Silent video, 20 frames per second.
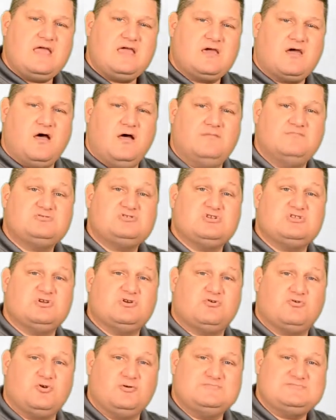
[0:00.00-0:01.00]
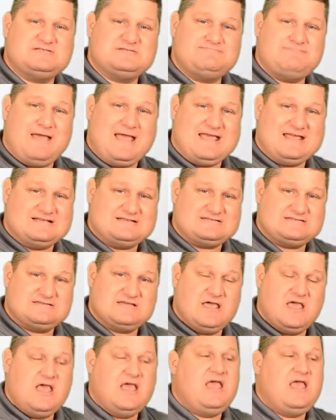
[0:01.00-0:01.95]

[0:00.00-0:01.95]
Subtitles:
come to the group space